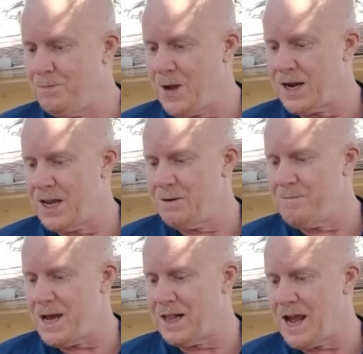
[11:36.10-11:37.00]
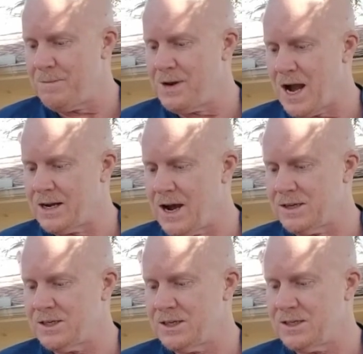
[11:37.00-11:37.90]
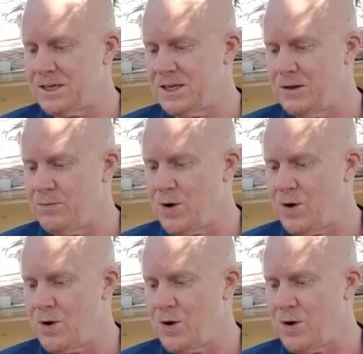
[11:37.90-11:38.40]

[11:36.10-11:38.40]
again, Lab Diagnostics 16 in